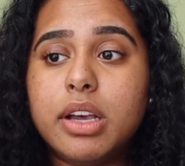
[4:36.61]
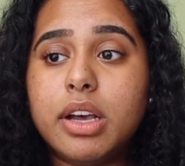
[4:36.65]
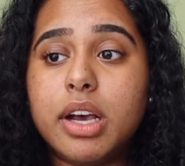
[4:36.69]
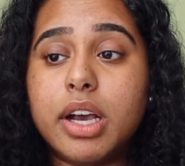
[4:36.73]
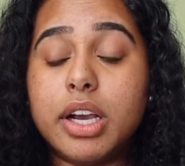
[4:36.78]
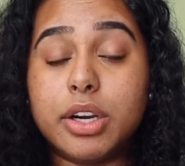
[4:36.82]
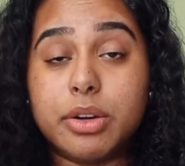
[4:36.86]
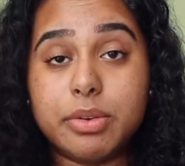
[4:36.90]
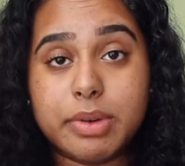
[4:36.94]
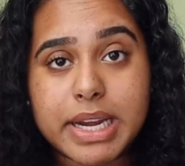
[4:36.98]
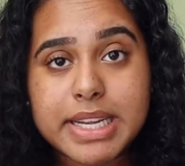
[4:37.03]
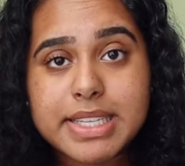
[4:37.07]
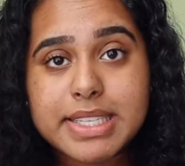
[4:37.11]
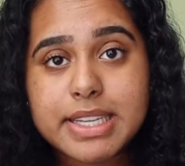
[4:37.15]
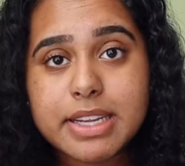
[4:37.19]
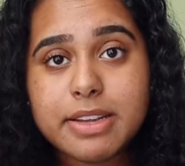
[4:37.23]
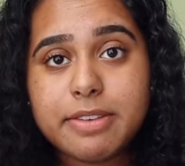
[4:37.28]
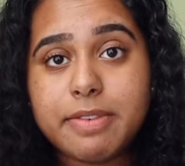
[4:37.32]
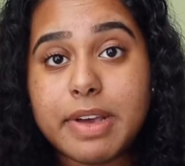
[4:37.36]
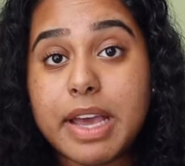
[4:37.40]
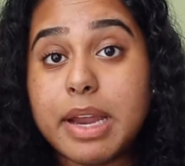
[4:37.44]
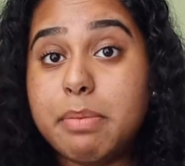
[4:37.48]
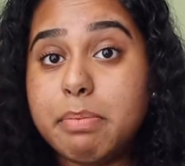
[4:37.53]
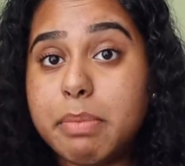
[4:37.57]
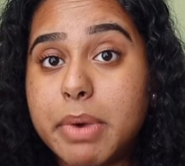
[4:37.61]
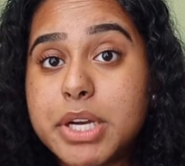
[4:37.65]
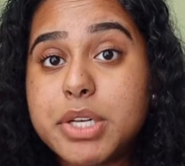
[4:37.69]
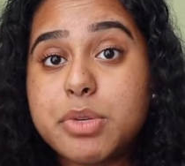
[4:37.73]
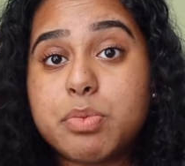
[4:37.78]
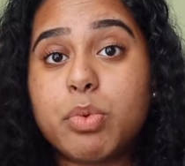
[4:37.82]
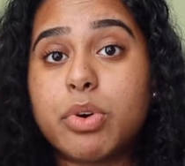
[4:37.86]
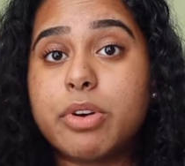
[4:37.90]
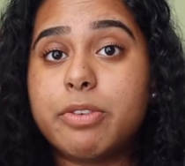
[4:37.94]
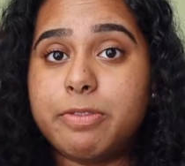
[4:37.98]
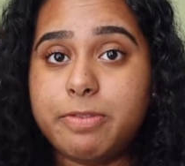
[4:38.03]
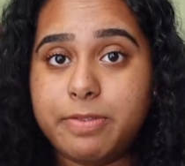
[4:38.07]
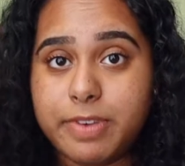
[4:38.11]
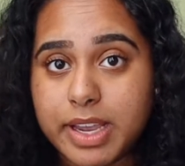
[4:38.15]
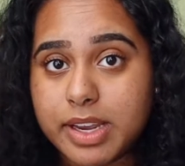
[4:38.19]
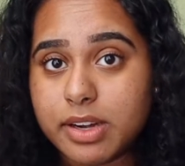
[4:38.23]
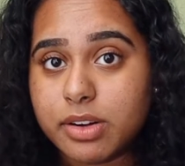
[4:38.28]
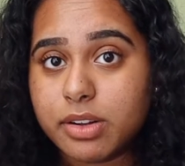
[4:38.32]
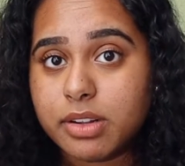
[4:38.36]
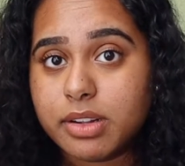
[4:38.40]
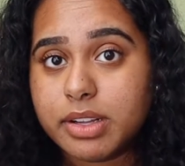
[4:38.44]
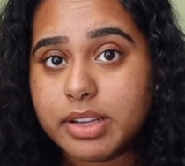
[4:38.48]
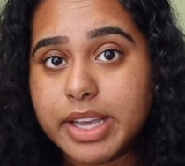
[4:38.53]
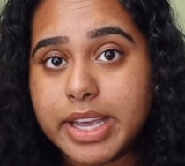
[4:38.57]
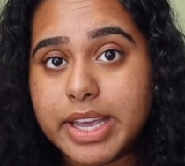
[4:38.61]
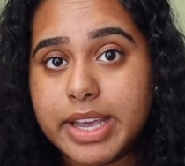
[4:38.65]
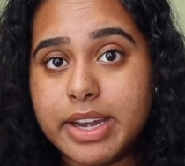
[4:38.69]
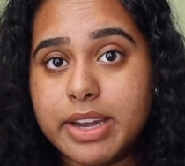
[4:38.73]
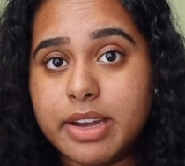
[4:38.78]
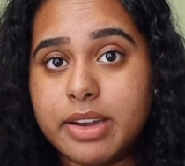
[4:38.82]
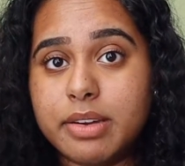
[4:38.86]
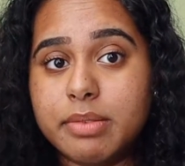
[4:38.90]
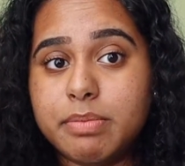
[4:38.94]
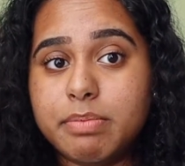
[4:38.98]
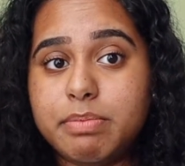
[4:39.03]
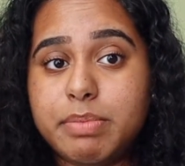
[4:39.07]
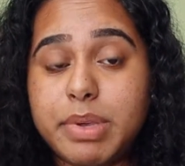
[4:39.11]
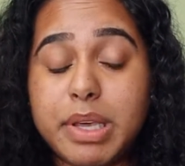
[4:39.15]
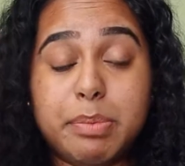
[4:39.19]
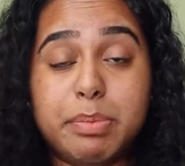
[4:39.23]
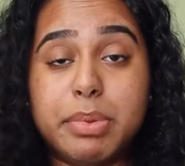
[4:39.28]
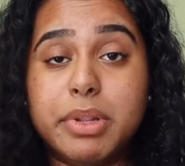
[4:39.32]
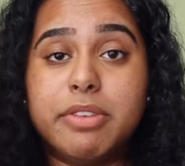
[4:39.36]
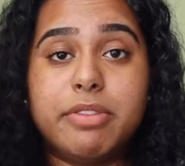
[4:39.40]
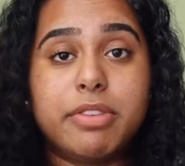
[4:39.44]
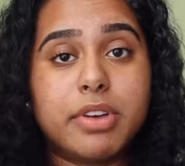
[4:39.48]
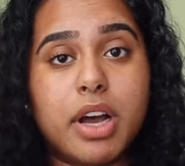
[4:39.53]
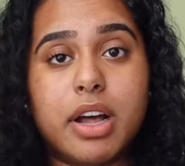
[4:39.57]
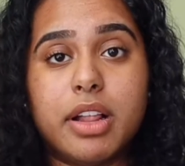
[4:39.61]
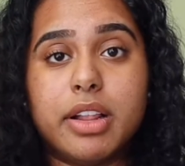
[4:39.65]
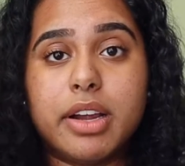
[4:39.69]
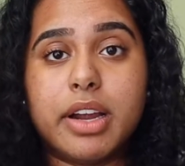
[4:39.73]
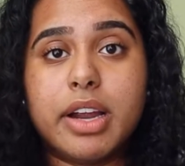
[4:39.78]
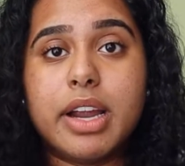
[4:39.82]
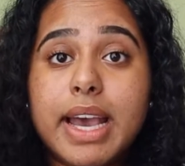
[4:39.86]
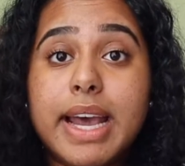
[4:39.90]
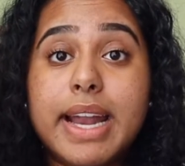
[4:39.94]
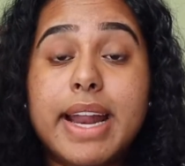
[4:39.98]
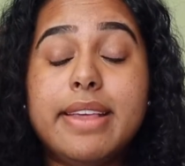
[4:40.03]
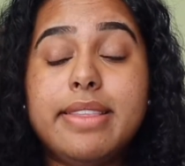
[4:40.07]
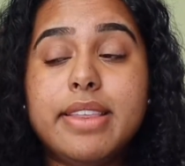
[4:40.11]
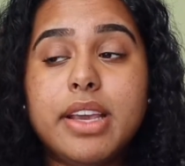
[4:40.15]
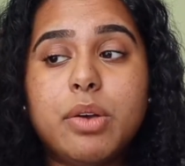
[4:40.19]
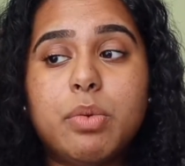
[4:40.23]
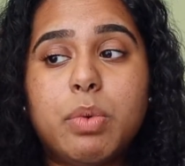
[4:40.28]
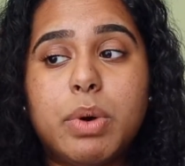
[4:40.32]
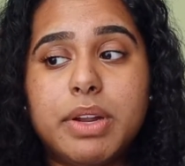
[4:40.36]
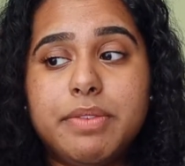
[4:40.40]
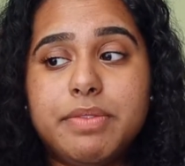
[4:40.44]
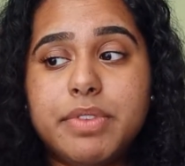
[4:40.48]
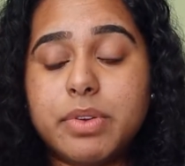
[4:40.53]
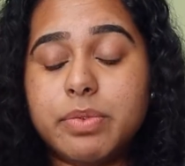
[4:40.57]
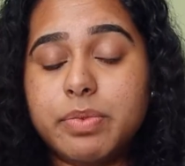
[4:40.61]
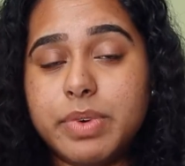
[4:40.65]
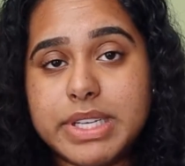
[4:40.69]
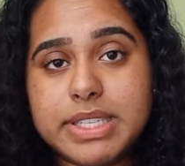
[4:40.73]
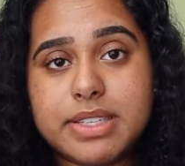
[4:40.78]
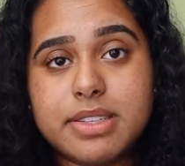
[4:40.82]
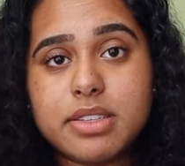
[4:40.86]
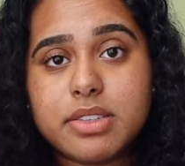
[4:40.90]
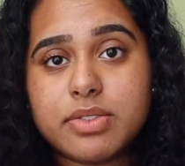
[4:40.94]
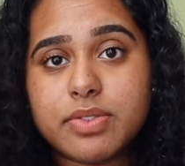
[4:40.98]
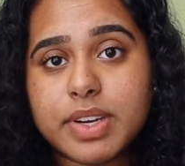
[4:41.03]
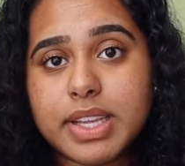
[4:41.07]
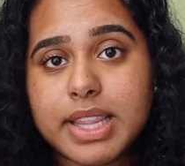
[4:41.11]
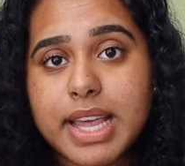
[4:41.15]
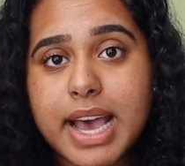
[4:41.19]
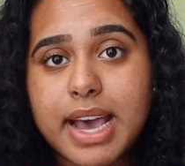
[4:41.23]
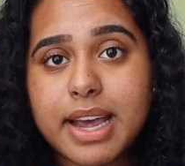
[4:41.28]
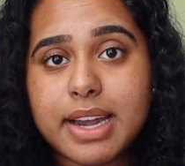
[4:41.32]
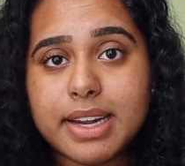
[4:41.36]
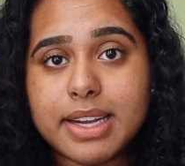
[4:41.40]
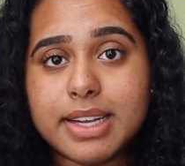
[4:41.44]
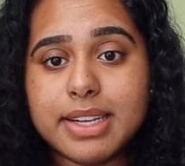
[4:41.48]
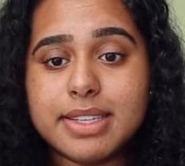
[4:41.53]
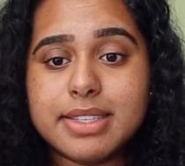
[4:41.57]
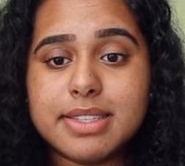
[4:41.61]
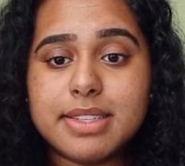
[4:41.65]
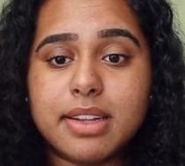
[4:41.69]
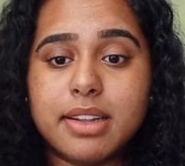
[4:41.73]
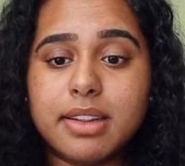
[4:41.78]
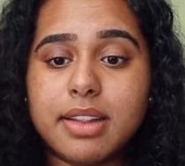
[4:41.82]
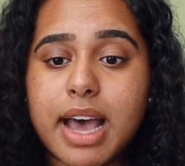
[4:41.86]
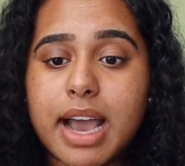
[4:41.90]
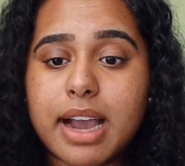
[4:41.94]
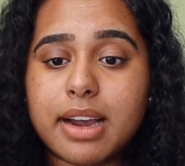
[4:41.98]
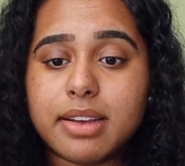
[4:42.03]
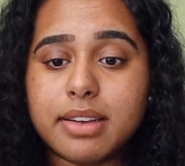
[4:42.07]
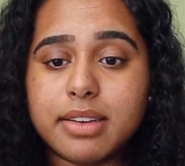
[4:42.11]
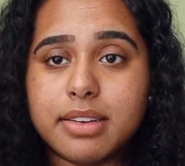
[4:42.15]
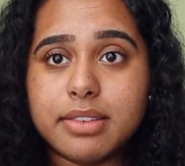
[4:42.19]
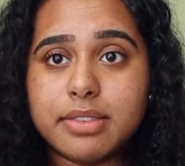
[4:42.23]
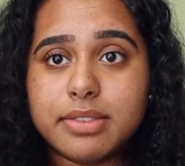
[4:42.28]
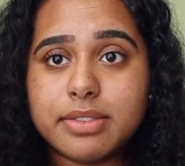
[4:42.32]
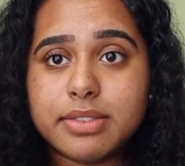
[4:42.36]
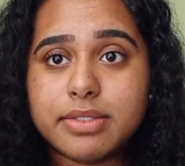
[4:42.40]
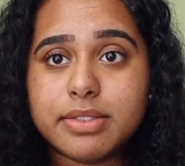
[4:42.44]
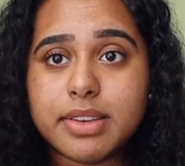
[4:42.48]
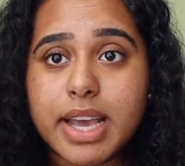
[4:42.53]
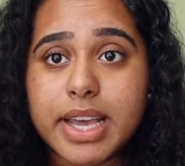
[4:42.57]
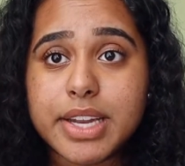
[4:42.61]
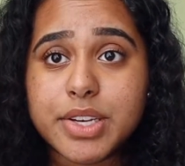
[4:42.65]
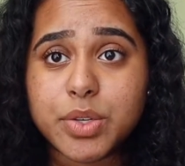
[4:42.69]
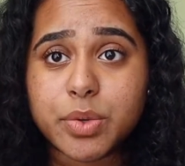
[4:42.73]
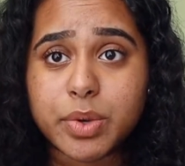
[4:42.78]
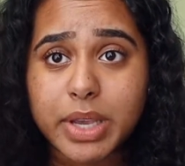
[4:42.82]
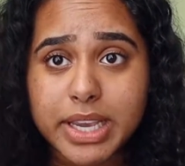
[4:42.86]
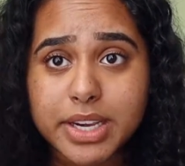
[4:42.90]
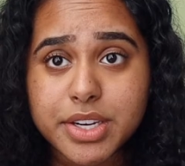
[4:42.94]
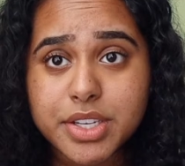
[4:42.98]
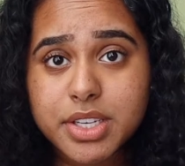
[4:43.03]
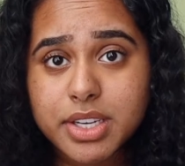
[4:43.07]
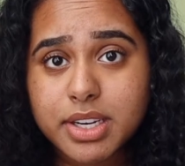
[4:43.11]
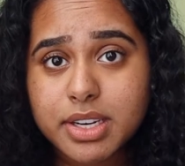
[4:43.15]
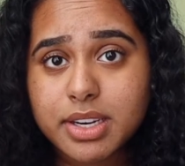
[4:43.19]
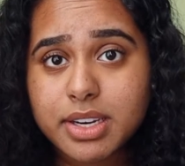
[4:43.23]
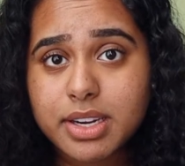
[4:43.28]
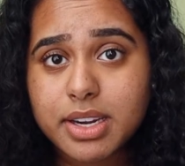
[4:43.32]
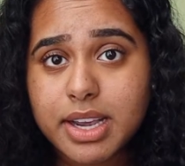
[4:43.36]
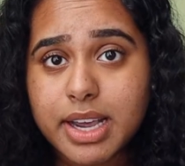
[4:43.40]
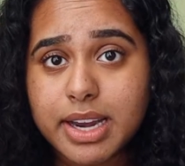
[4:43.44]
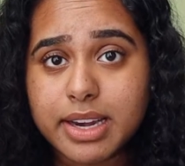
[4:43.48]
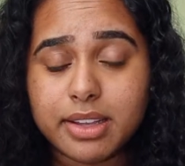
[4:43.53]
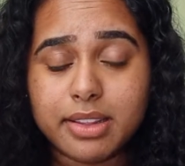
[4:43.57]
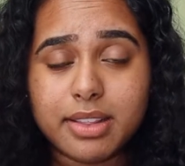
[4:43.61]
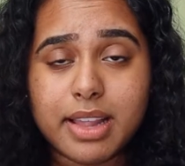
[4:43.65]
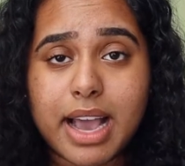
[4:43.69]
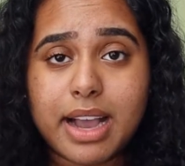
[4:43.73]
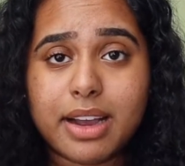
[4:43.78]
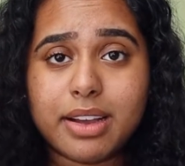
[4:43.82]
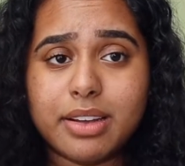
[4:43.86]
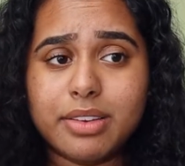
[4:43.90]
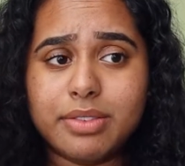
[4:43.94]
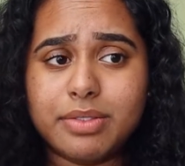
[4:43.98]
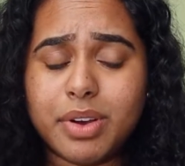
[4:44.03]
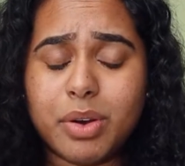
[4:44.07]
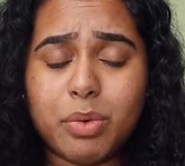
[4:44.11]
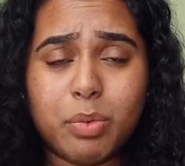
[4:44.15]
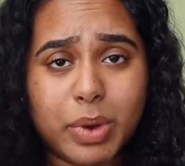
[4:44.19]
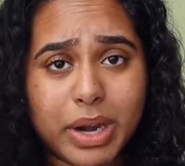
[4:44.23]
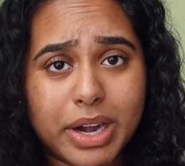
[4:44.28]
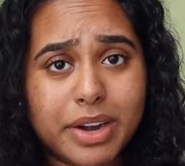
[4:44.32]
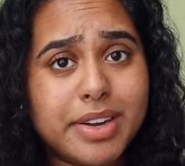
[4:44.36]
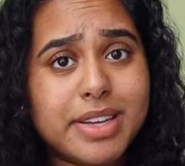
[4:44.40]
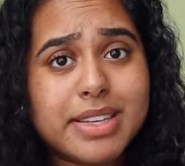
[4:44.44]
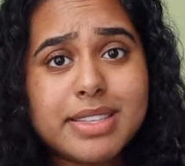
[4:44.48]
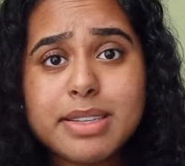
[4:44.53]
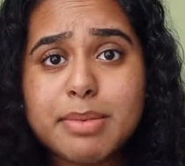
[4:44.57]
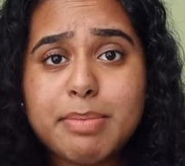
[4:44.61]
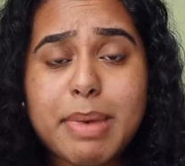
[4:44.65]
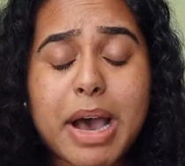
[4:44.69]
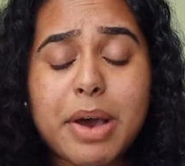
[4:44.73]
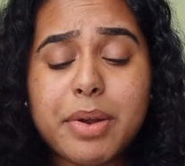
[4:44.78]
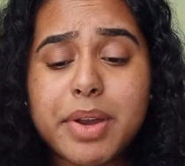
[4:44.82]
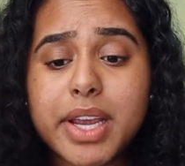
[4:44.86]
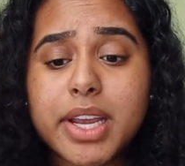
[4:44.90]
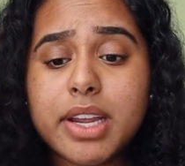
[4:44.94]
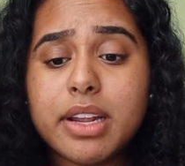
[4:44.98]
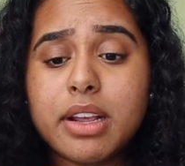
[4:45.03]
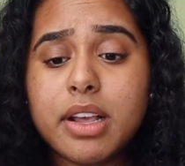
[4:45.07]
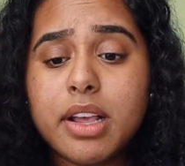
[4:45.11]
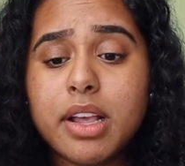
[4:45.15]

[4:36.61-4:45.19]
aggressive and much more fatal in people of color. And I think one of the reasons for that is a lack of education and a lack of awareness about it,